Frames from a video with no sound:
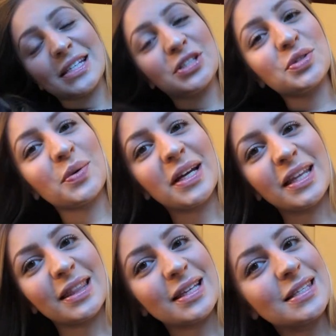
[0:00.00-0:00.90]

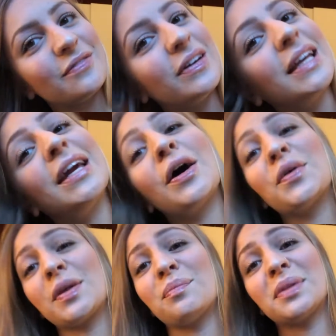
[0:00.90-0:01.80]
enjoyed this
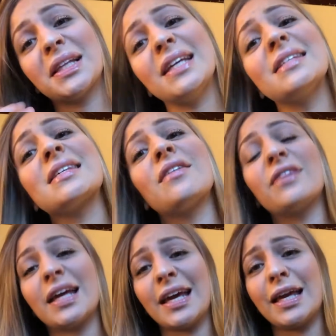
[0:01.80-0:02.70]
video, then please
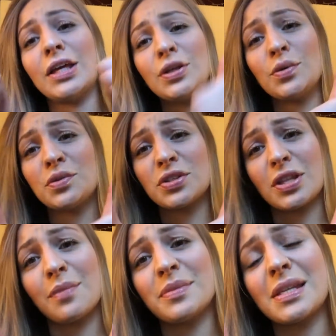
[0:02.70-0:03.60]
give it a huge
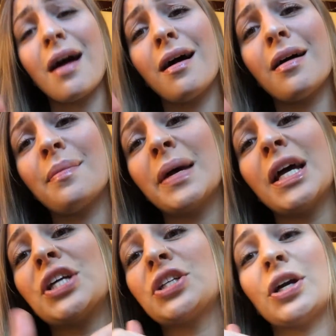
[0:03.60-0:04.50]
thumbs up,
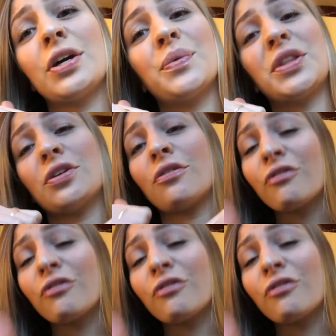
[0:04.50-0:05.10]
share it with your